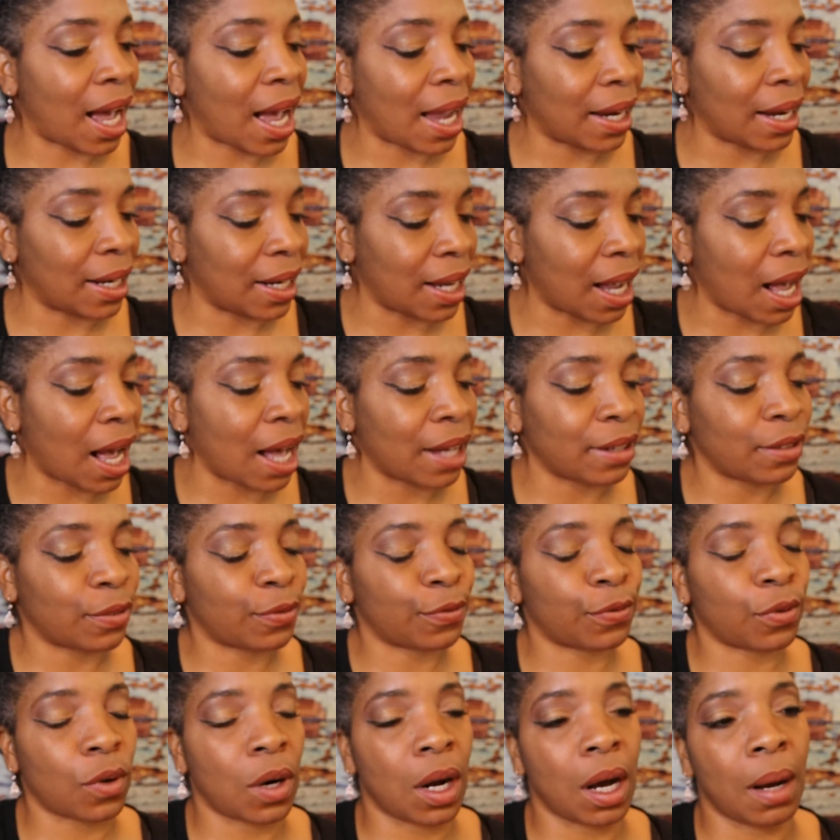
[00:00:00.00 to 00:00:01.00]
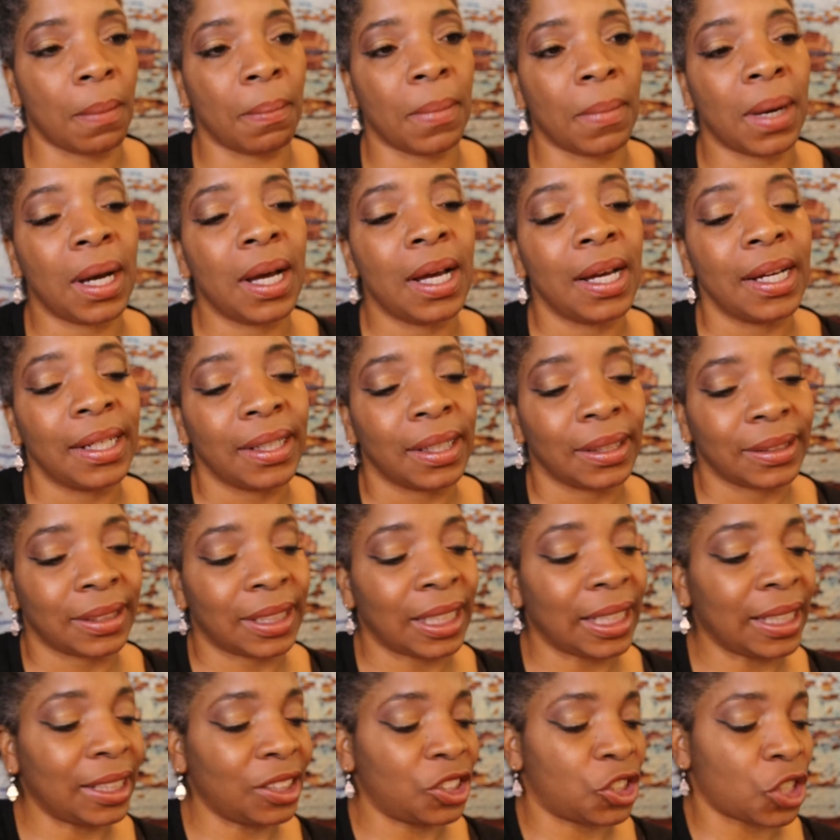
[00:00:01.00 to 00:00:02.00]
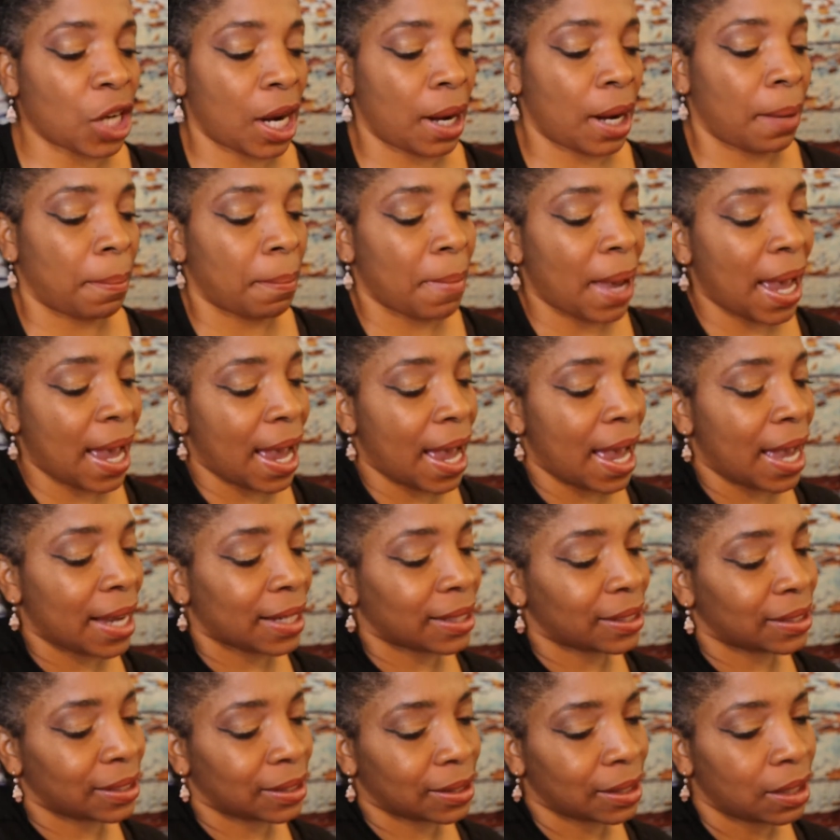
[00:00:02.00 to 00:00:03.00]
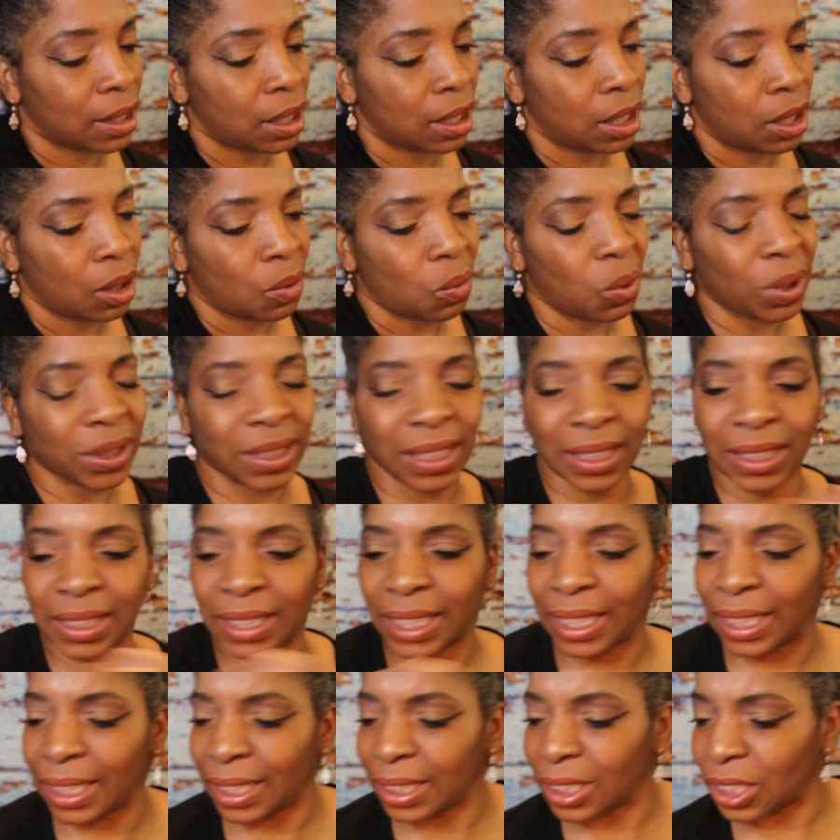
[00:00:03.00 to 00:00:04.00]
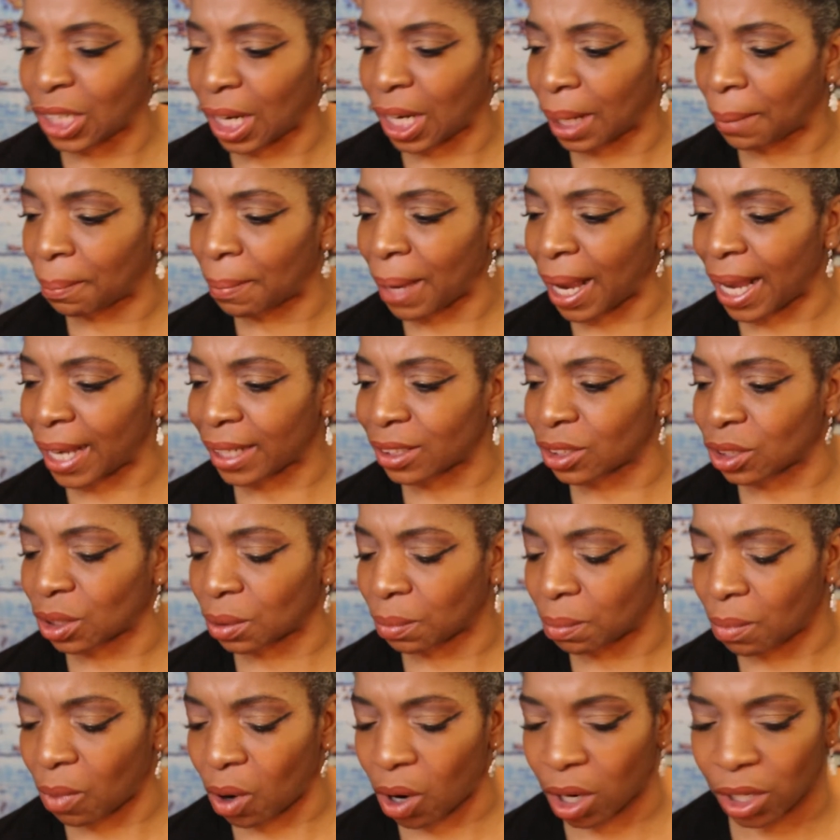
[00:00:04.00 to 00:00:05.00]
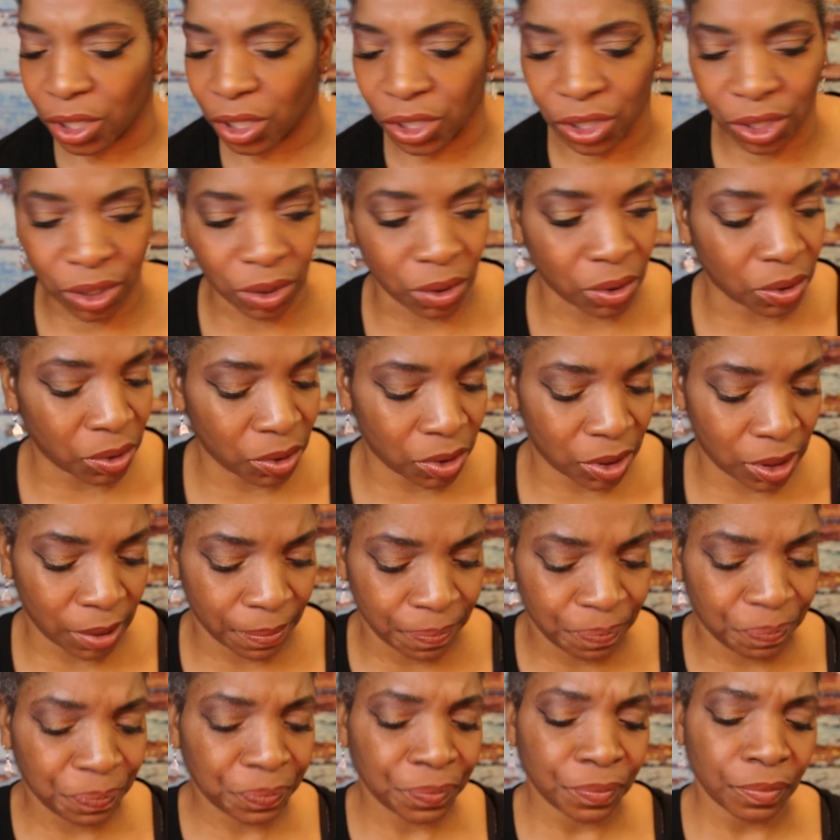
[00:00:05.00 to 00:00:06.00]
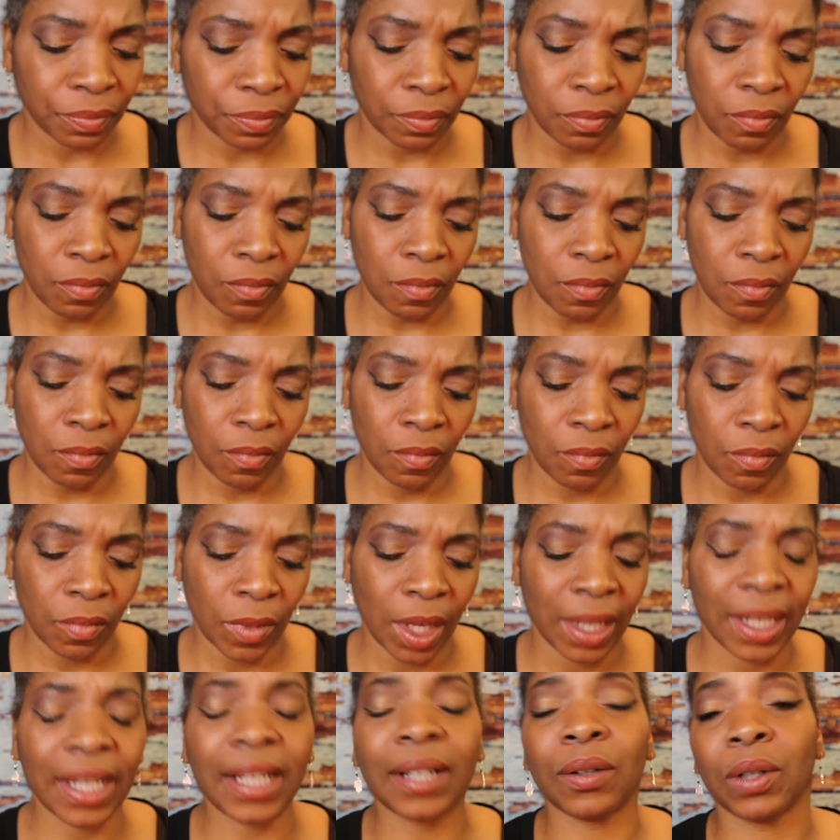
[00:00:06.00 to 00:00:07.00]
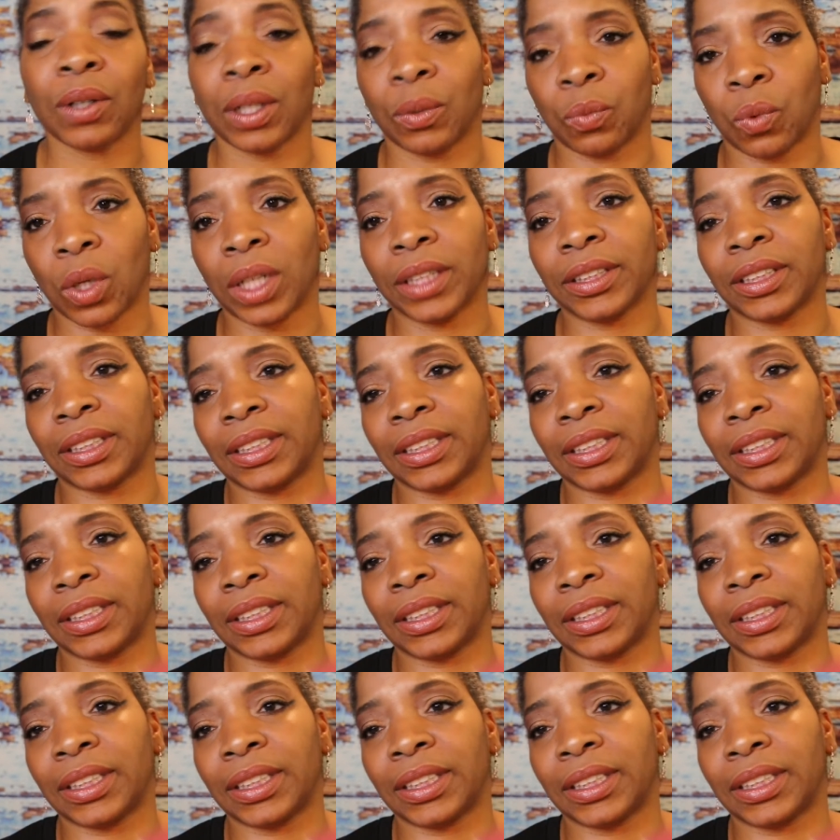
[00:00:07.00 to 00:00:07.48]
I got from TJMaxx. Was it TJMaxx or Marshalls? It was